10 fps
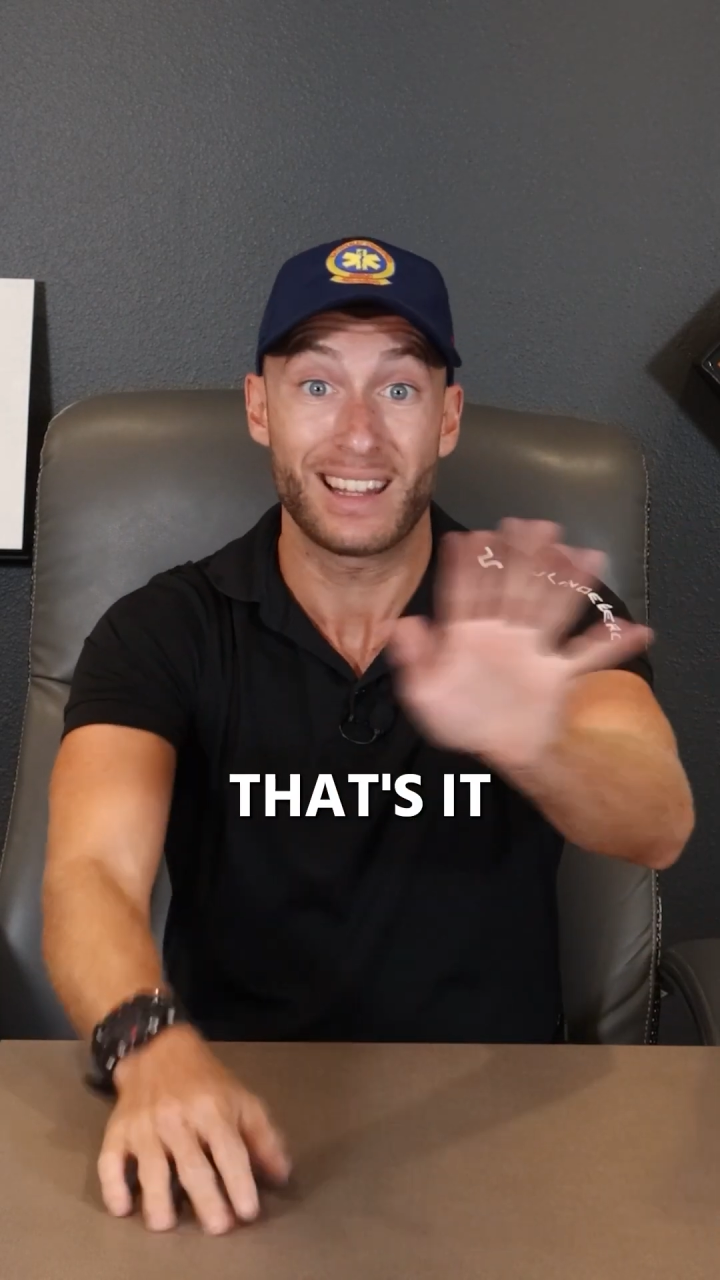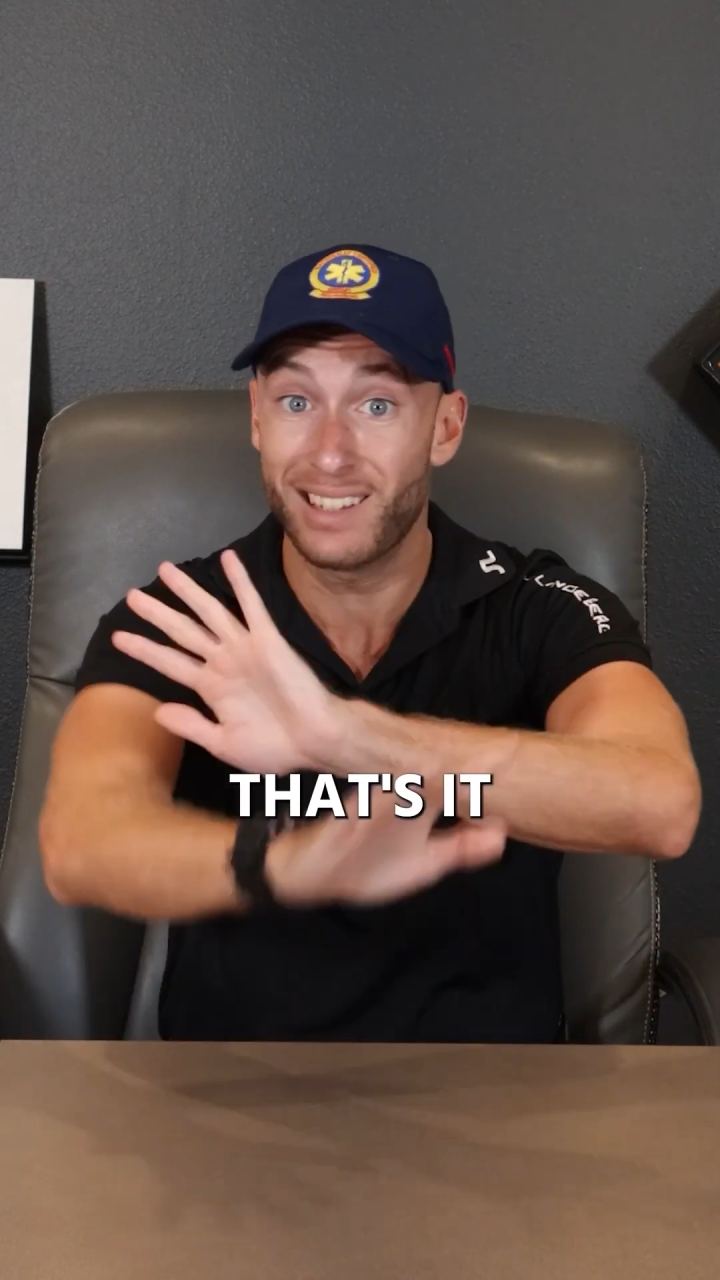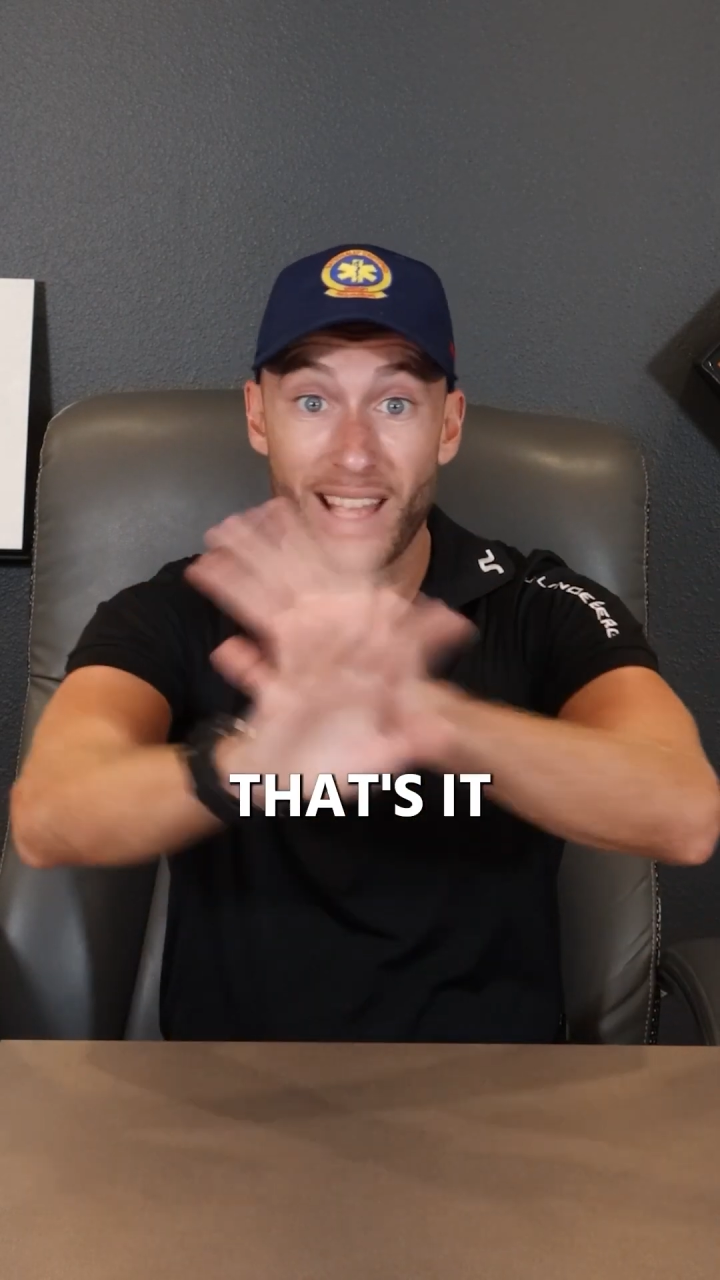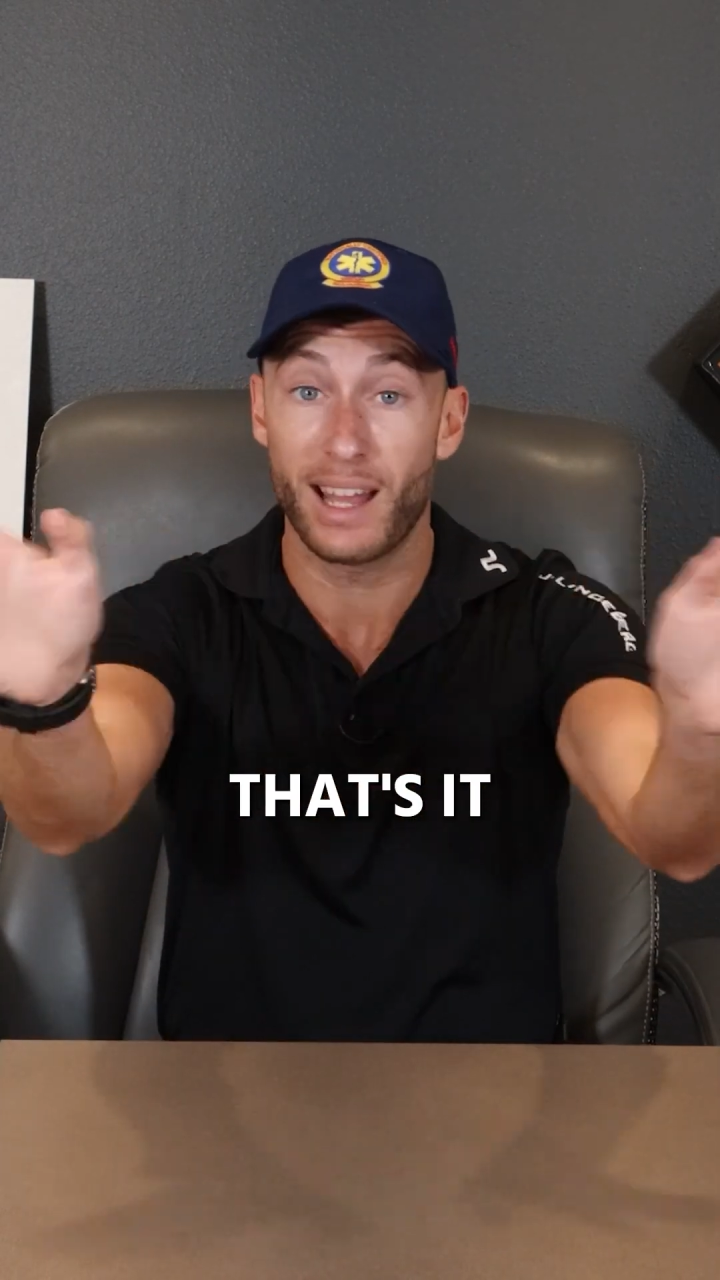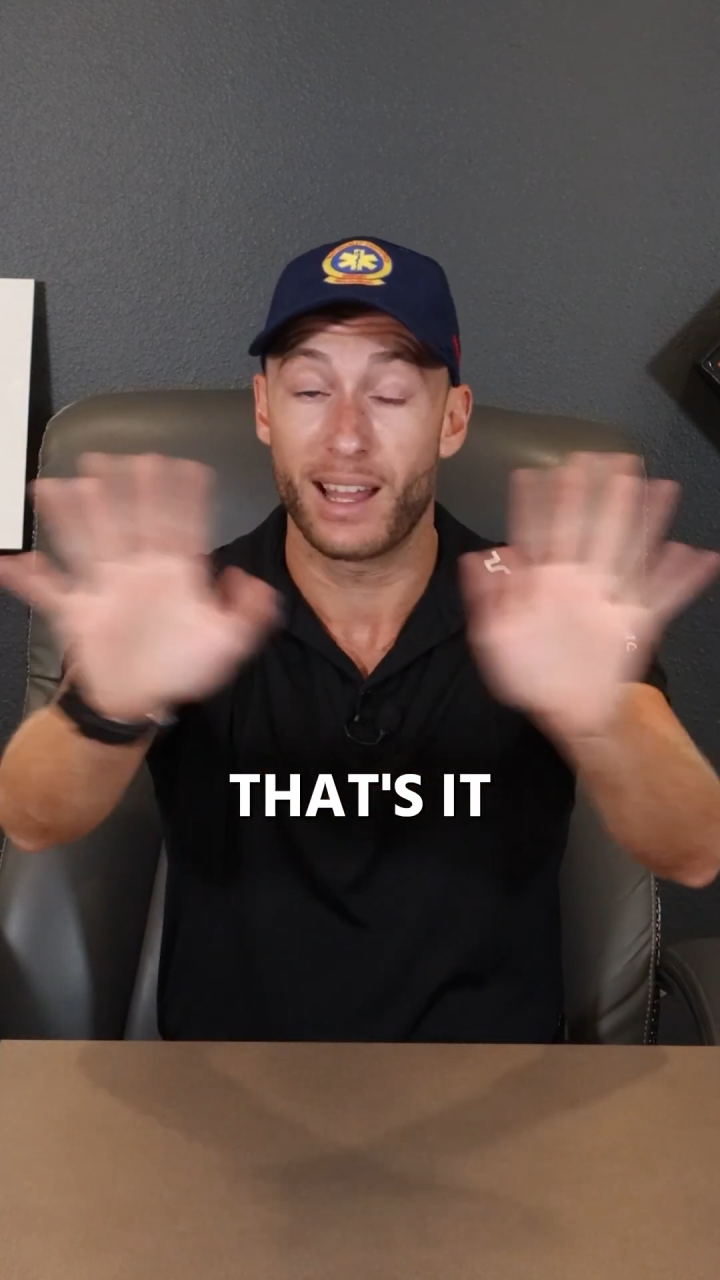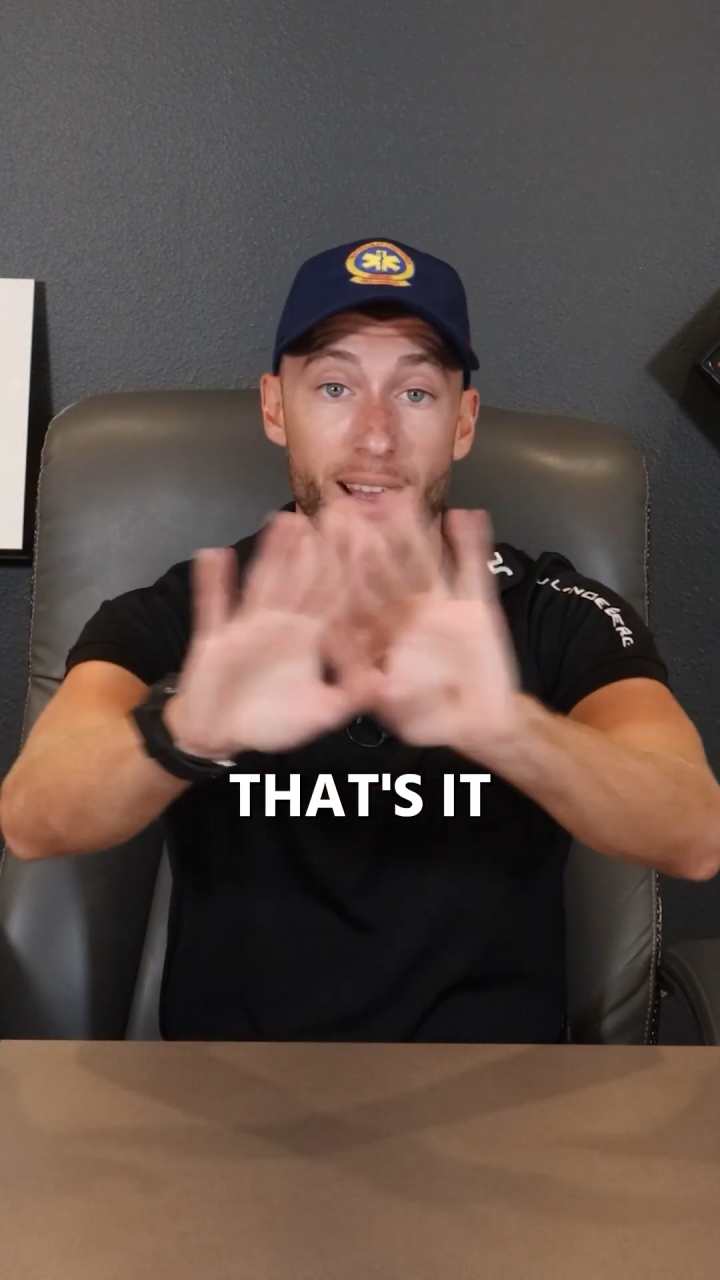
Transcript: That's it.